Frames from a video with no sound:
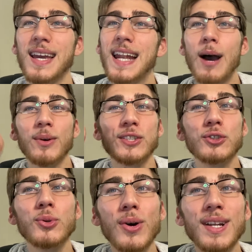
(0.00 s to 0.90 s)
and how
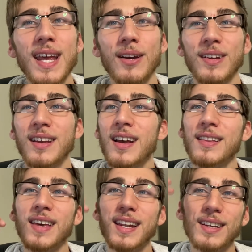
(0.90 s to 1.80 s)
extraordinary
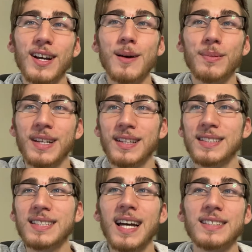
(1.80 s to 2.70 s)
that a company the
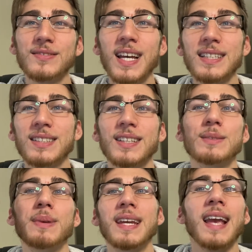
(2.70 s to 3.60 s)
size of Tesla is
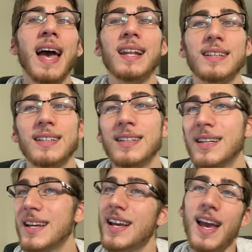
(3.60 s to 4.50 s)
being added.
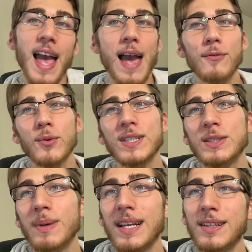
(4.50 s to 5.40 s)
Everyone's
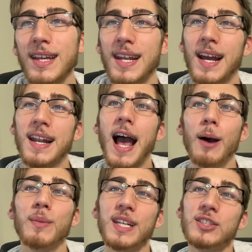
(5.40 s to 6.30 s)
speculating on how
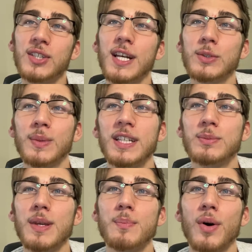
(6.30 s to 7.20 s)
many shares will need to
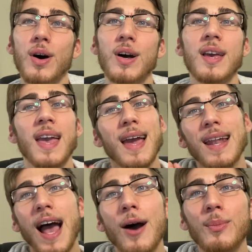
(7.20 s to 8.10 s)
be bought and
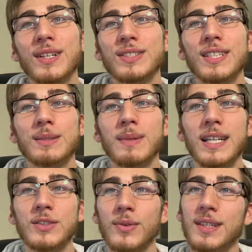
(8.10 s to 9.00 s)
how much this
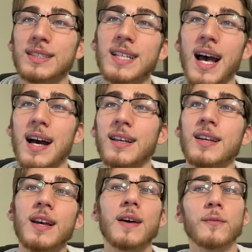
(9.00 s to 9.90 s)
means for the stock.
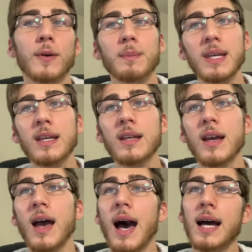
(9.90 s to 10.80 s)
For me,
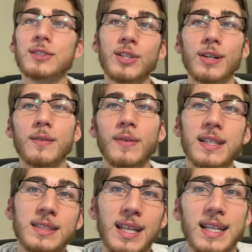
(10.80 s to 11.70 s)
I started
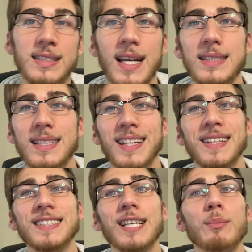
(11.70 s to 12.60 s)
investing in Tesla in the
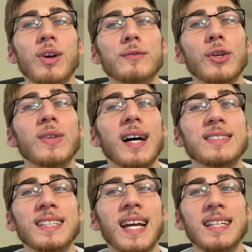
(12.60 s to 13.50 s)
summer of
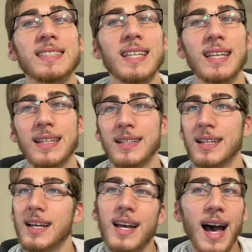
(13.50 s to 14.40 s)
2019.
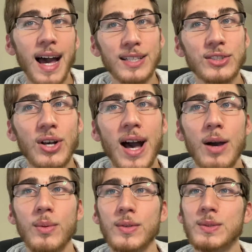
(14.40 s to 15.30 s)
I saw how
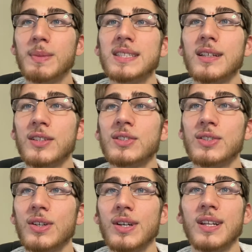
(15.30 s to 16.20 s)
it was
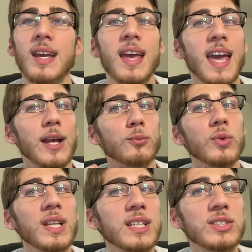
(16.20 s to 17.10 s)
misunderstood and
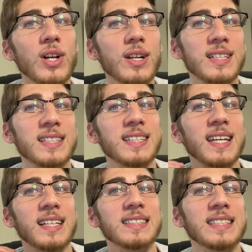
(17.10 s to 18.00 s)
really started to take
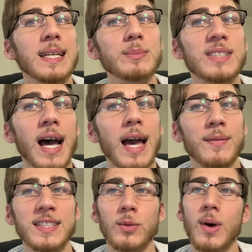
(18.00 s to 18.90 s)
a deep dive
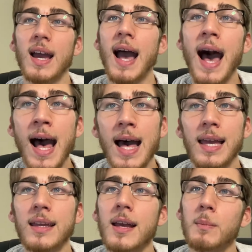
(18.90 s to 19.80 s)
into why
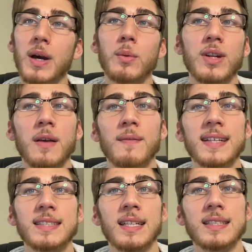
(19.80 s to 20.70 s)
I might want to
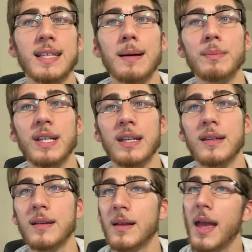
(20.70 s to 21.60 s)
invest in this company.
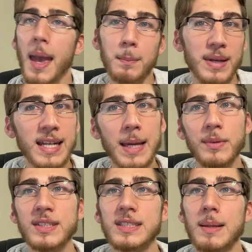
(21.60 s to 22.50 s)
Being able
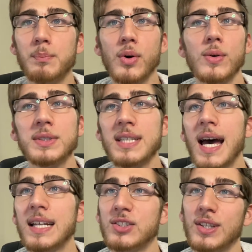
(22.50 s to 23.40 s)
to see both
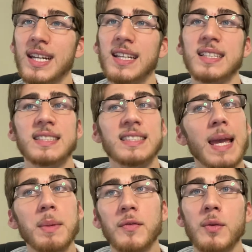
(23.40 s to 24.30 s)
sides looking at the
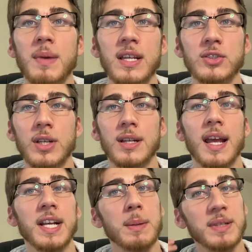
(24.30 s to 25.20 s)
same information
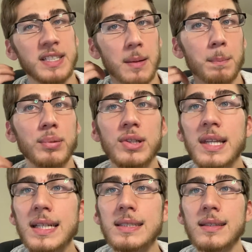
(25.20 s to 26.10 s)
and coming to
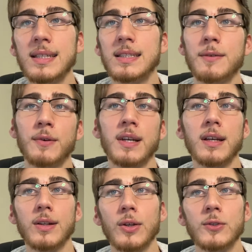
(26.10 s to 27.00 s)
completely different
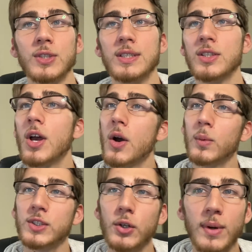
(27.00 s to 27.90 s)
conclusions
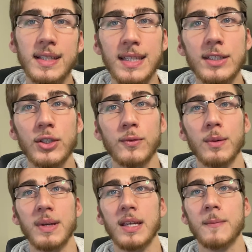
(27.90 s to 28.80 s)
was a great teacher for
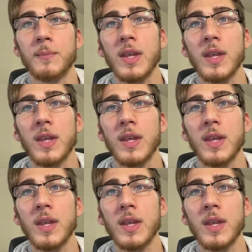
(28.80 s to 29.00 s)
me.